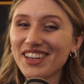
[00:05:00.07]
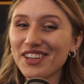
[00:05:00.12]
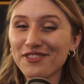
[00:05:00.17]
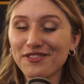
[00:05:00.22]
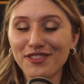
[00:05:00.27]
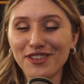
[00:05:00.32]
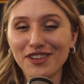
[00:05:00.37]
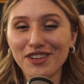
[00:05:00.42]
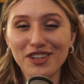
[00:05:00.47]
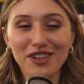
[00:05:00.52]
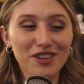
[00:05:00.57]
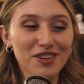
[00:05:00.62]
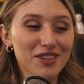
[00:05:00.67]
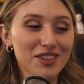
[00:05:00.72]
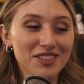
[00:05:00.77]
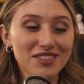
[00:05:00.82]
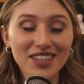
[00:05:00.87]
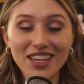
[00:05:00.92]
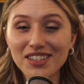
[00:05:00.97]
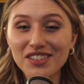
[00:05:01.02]
for
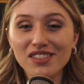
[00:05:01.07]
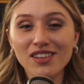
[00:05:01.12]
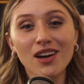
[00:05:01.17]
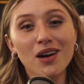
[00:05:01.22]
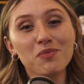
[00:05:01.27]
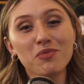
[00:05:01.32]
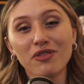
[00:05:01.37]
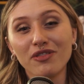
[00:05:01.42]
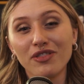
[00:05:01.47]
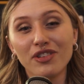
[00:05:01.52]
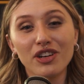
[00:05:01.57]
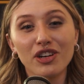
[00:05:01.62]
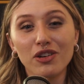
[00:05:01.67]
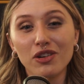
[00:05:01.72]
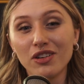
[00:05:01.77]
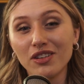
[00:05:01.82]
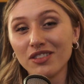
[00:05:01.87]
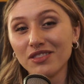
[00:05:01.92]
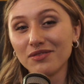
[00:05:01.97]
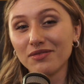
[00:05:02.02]
your desktop or for
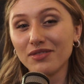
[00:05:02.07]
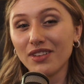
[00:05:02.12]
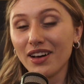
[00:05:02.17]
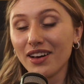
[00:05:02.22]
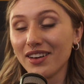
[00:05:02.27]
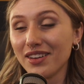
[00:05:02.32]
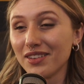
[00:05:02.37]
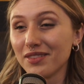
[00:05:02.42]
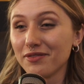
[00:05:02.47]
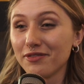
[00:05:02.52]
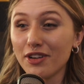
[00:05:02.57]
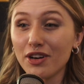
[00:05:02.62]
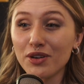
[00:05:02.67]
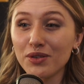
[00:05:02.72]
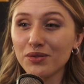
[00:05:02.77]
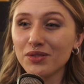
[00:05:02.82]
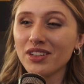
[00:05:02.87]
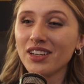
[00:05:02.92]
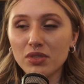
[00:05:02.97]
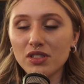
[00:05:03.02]
your
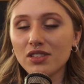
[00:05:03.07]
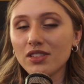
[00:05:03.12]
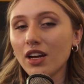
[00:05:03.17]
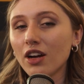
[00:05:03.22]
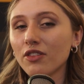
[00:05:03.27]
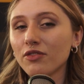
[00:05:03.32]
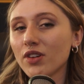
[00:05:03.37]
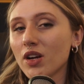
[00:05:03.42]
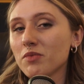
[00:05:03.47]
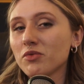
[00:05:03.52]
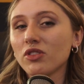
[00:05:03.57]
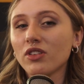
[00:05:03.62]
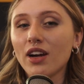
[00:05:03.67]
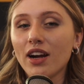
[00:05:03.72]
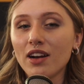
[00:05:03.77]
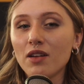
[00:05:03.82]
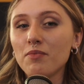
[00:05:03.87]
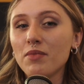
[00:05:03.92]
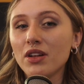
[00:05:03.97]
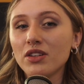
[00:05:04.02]
phone. Style frames are
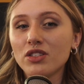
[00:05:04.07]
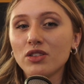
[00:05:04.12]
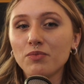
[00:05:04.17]
kind of meant to